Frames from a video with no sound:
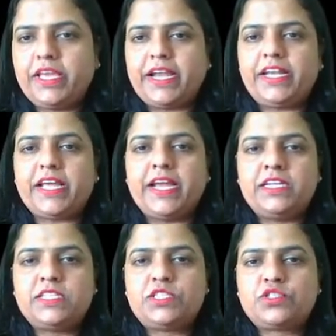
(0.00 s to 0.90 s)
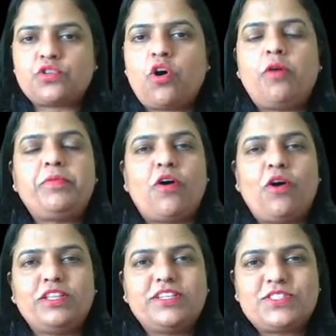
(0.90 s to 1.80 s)
get adsorbed
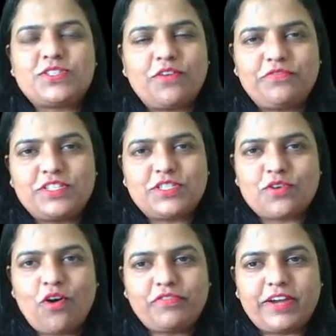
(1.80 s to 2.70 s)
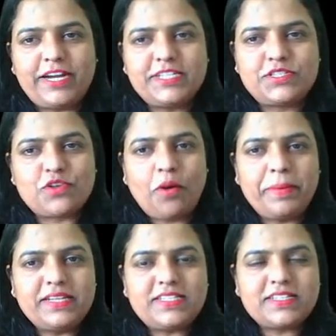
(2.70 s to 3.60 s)
on the surface of
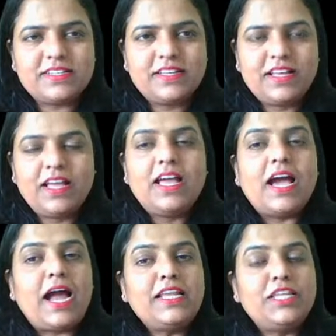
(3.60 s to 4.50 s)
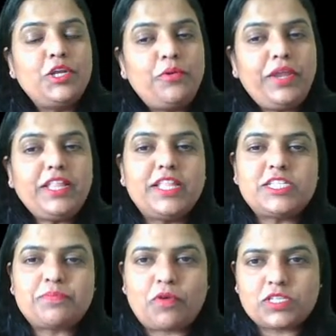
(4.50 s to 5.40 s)
adsorbent, and during
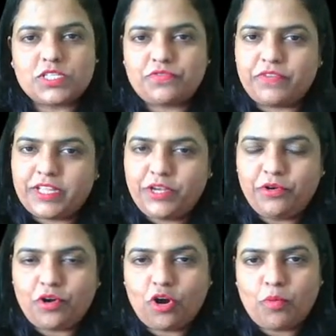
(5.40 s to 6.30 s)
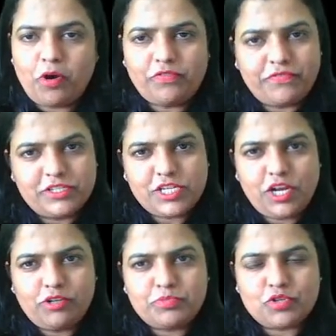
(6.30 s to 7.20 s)
this process, whether you talk about
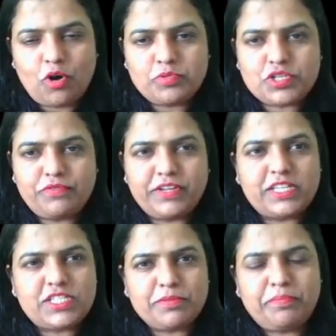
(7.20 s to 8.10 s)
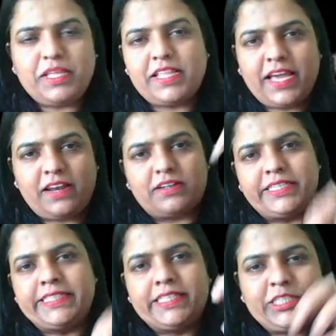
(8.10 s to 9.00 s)
physical absorption, whether simply they are
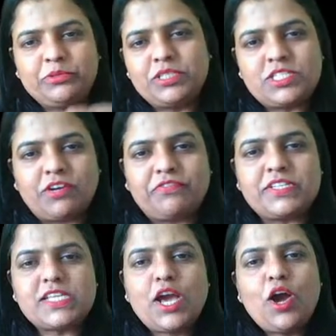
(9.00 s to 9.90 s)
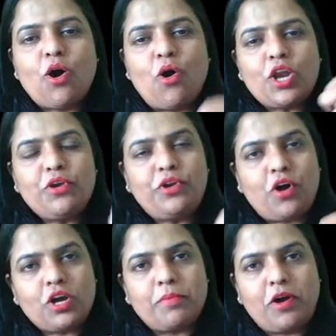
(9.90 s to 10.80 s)
adhered to the surface, or you
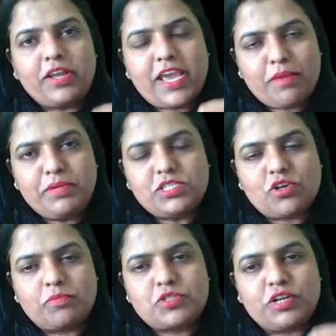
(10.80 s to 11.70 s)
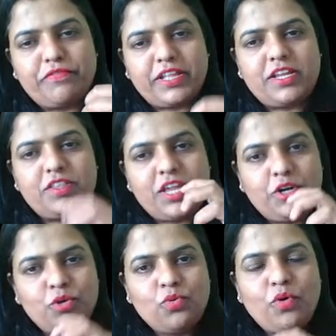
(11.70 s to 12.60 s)
talk about chemisorption, whether they
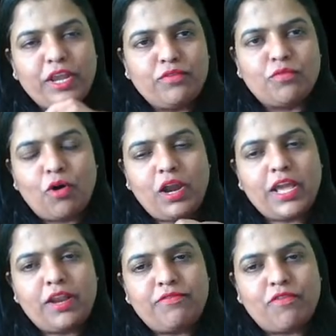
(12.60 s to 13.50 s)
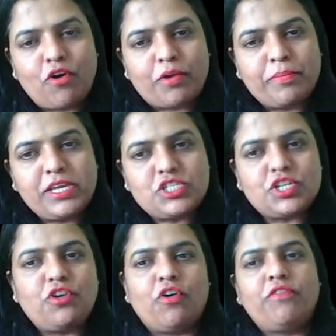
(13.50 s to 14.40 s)
do involve in a
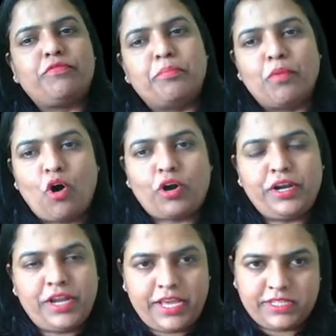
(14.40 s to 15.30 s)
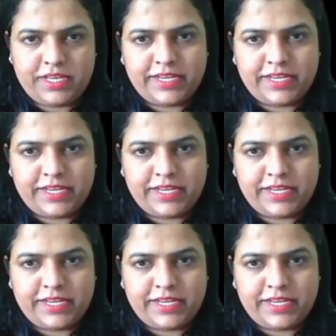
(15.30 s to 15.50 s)
formation of bonding,